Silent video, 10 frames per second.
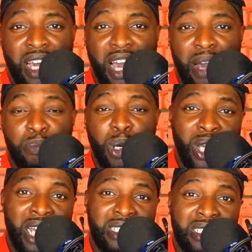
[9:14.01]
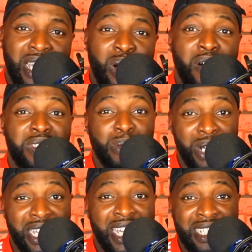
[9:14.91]
But you can't say
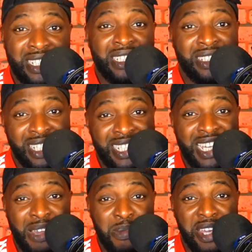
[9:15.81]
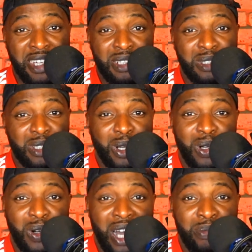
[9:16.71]
comfortably in the EPL.
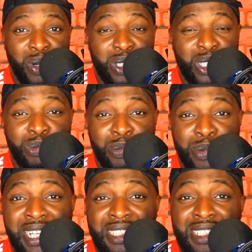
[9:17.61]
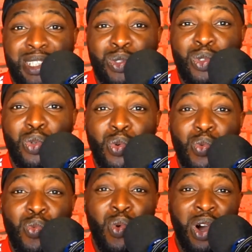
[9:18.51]
So I'm going to be predicting a
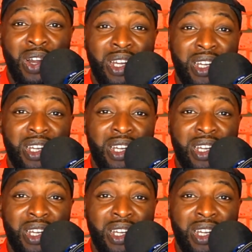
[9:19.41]
2-1.